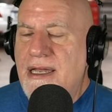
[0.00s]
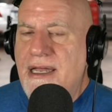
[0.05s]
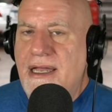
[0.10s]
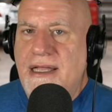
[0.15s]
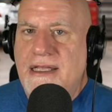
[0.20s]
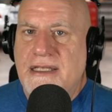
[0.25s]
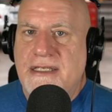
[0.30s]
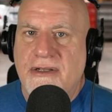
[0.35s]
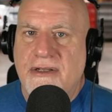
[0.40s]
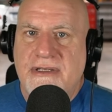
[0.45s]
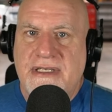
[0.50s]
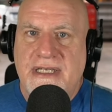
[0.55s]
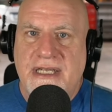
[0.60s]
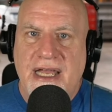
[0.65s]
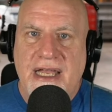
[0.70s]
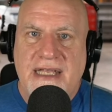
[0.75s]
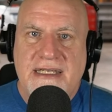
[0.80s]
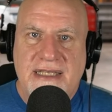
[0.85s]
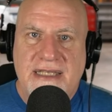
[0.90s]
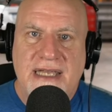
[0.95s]
So
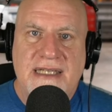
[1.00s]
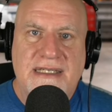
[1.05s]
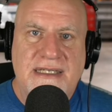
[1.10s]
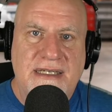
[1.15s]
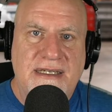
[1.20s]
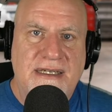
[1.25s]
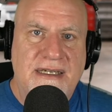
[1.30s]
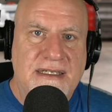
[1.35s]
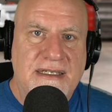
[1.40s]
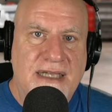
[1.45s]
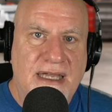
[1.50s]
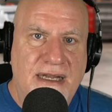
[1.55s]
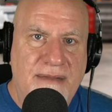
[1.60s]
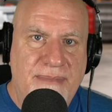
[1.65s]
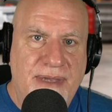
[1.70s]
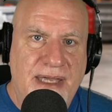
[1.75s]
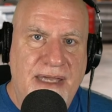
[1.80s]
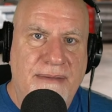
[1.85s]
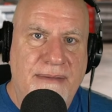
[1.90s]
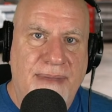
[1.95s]
today's lesson is going to
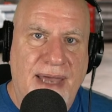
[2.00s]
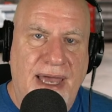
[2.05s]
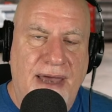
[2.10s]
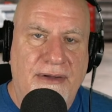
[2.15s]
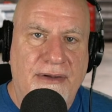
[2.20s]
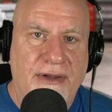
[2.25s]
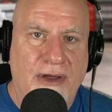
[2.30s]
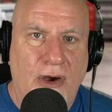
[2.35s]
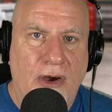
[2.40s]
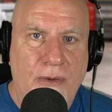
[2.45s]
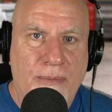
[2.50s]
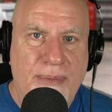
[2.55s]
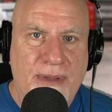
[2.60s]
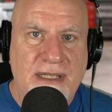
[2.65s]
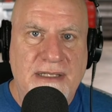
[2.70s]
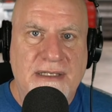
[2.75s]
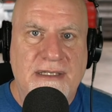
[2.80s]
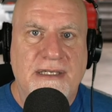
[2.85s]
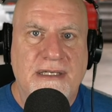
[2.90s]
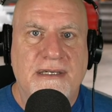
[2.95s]
be about
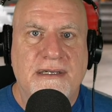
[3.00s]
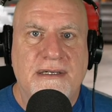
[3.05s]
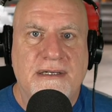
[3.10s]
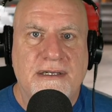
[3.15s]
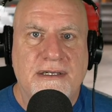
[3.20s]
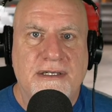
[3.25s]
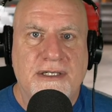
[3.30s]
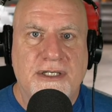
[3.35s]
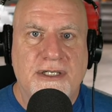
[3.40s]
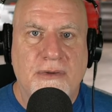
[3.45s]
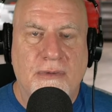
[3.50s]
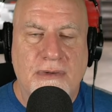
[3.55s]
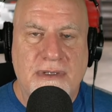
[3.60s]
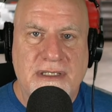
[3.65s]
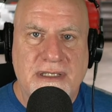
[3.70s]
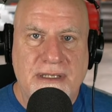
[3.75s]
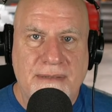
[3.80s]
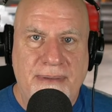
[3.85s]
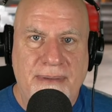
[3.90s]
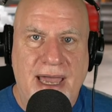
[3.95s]
opens, shorts
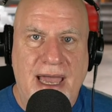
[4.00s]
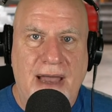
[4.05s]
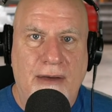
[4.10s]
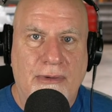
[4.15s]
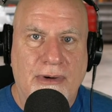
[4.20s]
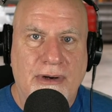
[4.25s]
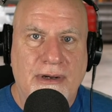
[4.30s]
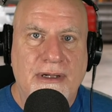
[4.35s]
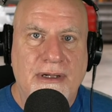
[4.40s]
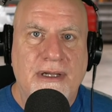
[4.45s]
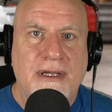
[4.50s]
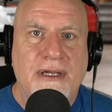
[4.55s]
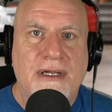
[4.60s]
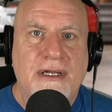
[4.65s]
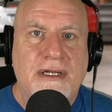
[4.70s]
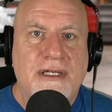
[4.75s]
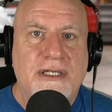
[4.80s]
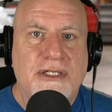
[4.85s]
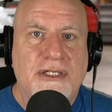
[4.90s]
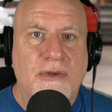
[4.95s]
to power,
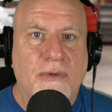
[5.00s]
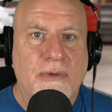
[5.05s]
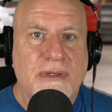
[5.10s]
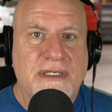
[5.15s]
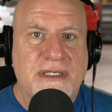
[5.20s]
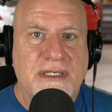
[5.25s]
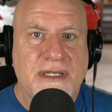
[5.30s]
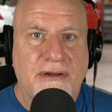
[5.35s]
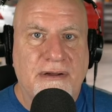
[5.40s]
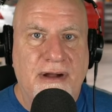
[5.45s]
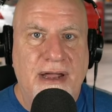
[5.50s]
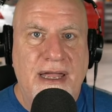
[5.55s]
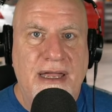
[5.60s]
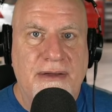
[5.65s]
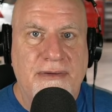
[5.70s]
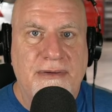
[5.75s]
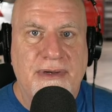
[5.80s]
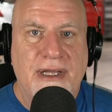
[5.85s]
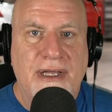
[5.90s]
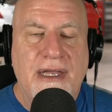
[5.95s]
shorts to
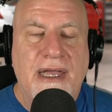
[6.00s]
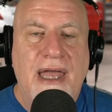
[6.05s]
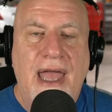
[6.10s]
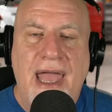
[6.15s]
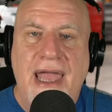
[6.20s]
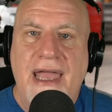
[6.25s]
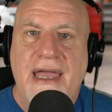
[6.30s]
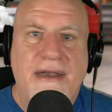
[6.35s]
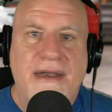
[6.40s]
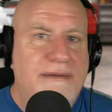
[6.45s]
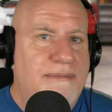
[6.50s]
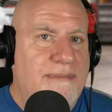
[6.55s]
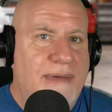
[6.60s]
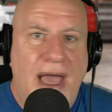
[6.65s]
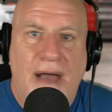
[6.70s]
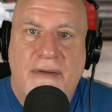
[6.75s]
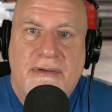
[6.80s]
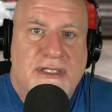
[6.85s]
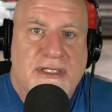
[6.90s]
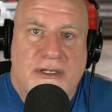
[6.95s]
ground, and
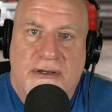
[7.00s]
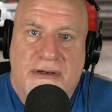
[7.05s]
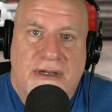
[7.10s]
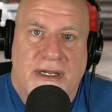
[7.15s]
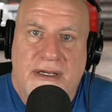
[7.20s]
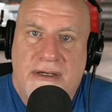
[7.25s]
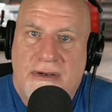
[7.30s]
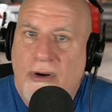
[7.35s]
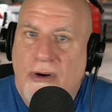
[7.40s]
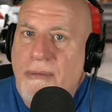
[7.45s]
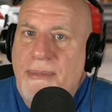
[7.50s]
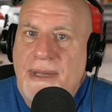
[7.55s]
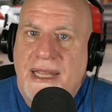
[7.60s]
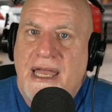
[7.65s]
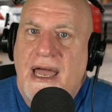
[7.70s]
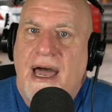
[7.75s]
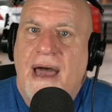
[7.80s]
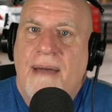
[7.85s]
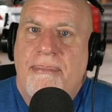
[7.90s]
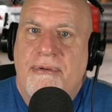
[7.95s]
how a circuit normally
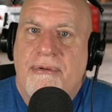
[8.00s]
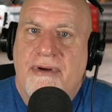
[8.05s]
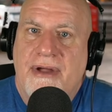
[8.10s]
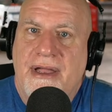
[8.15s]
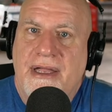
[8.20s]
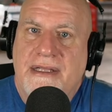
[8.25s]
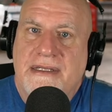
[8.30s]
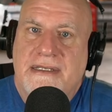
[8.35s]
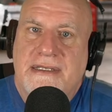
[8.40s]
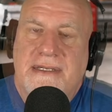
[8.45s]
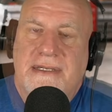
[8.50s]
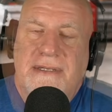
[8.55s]
operates.